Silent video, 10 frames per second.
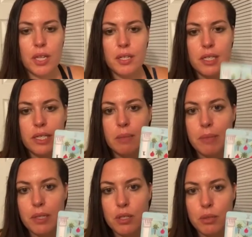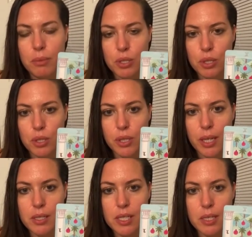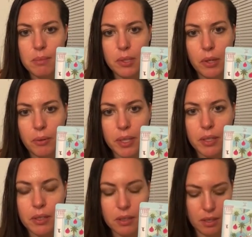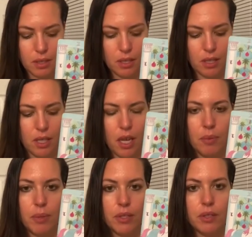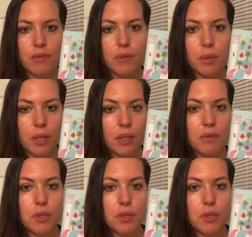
that deep intuition, that deep knowing. And with the Four of